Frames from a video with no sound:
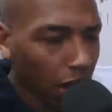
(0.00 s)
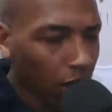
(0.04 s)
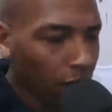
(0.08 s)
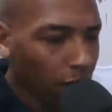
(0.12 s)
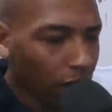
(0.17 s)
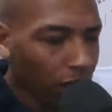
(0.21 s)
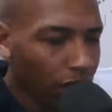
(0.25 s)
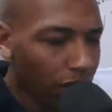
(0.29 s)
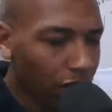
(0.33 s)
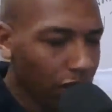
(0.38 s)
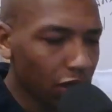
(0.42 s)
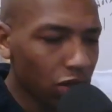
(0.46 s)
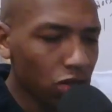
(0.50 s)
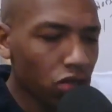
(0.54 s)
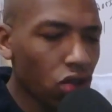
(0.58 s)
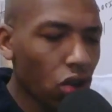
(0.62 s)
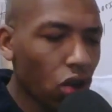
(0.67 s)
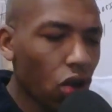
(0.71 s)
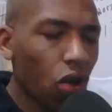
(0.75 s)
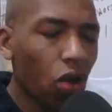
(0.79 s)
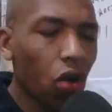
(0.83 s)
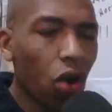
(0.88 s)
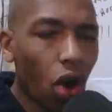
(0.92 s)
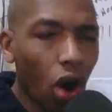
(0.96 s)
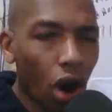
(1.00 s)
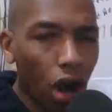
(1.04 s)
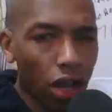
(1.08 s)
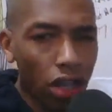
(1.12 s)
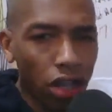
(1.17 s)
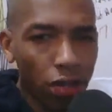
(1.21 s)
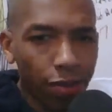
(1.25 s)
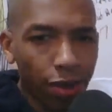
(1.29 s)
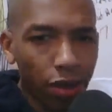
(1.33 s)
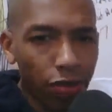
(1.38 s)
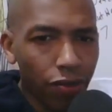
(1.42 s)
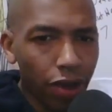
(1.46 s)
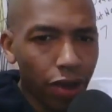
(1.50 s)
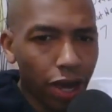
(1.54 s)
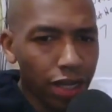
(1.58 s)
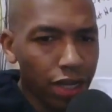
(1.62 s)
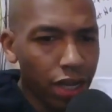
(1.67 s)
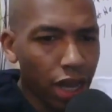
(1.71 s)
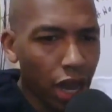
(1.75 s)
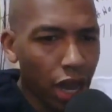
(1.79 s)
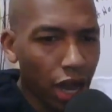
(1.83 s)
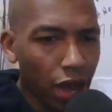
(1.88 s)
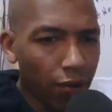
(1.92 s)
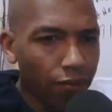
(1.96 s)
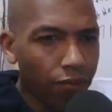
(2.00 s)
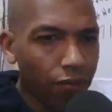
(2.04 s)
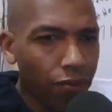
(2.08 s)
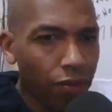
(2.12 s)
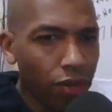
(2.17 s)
But this is the whole argument right now.